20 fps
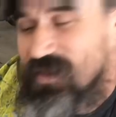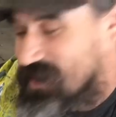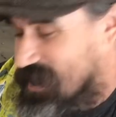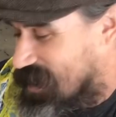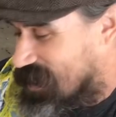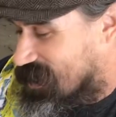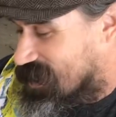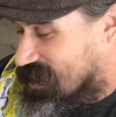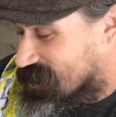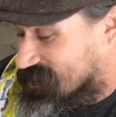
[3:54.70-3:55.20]
a
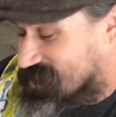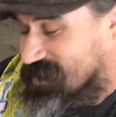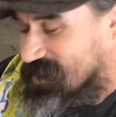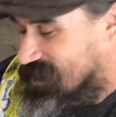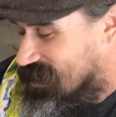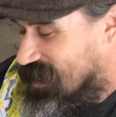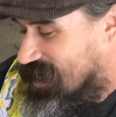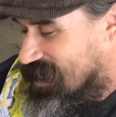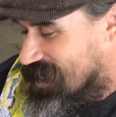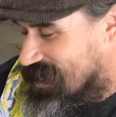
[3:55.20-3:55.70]
thing because
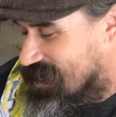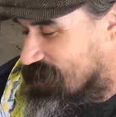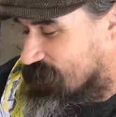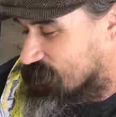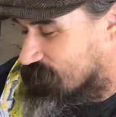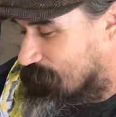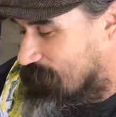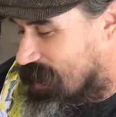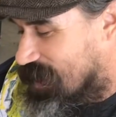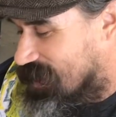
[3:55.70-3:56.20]
he
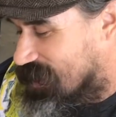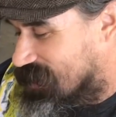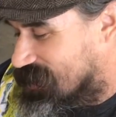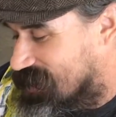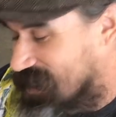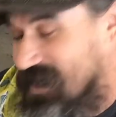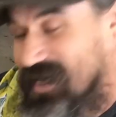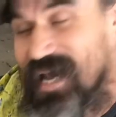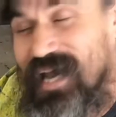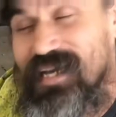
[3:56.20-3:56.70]
hears about it.
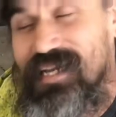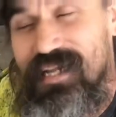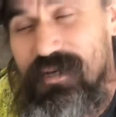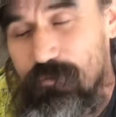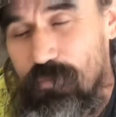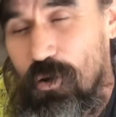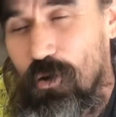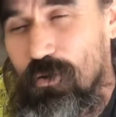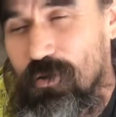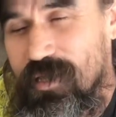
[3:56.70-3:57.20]
Didn't I?
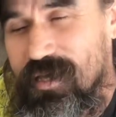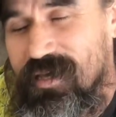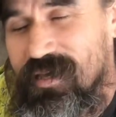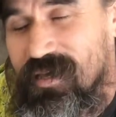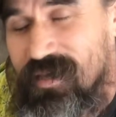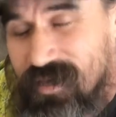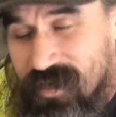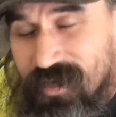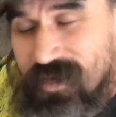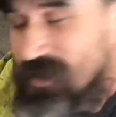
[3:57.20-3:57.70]
Didn't pull it.
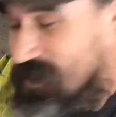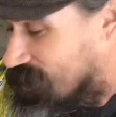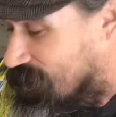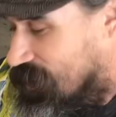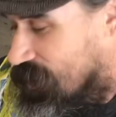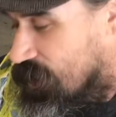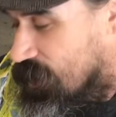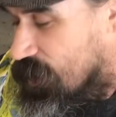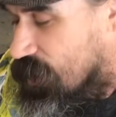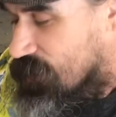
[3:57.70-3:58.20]

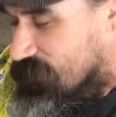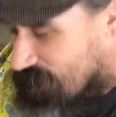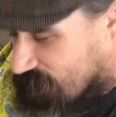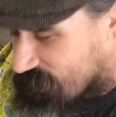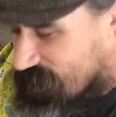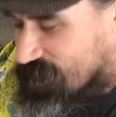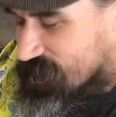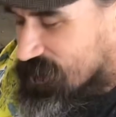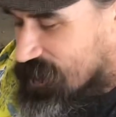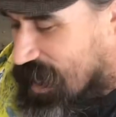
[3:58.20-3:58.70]
And then
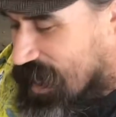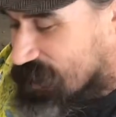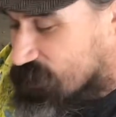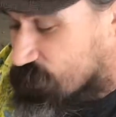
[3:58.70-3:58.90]
this guy